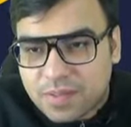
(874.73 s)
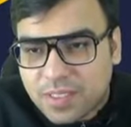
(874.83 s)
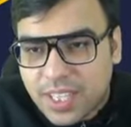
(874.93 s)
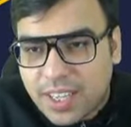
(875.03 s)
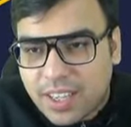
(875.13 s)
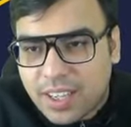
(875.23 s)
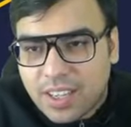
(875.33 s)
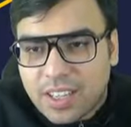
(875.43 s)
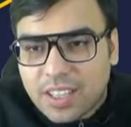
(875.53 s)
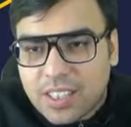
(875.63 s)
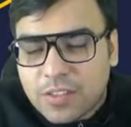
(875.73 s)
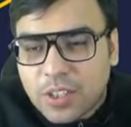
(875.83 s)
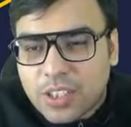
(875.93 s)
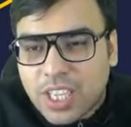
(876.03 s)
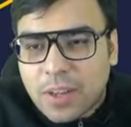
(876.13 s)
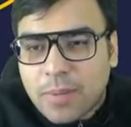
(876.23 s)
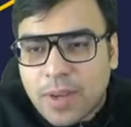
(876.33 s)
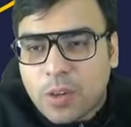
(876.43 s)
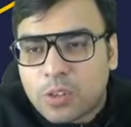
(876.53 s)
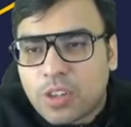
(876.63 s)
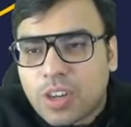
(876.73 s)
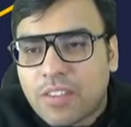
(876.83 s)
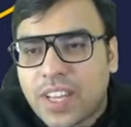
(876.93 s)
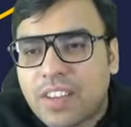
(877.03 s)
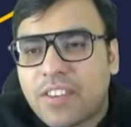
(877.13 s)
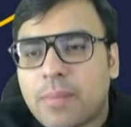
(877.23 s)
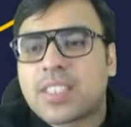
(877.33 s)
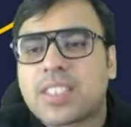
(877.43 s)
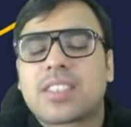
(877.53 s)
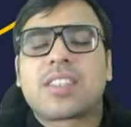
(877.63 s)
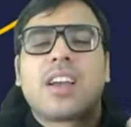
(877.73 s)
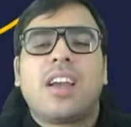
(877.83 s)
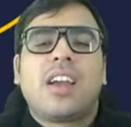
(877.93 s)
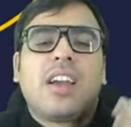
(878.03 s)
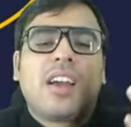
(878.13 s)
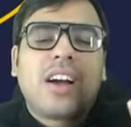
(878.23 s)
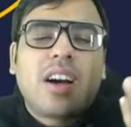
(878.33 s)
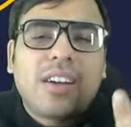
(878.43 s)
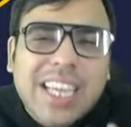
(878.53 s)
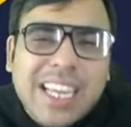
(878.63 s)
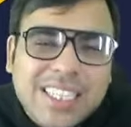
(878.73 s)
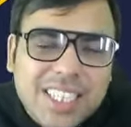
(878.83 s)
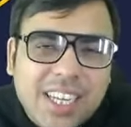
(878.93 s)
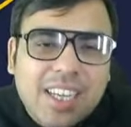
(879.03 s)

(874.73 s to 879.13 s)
Okay, this was given by Rousseau, a very famous, you can say, a